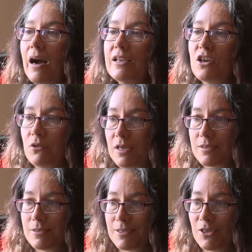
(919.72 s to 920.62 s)
I don't
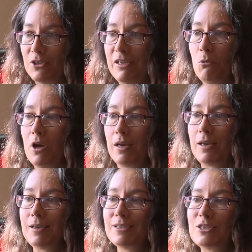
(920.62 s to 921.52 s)
necessarily want to
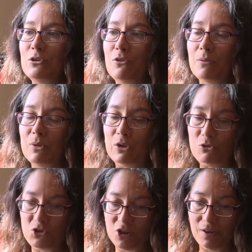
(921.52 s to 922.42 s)
get into the
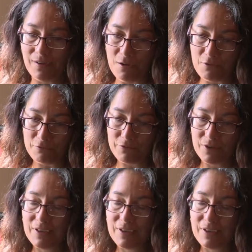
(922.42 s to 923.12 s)
minutia of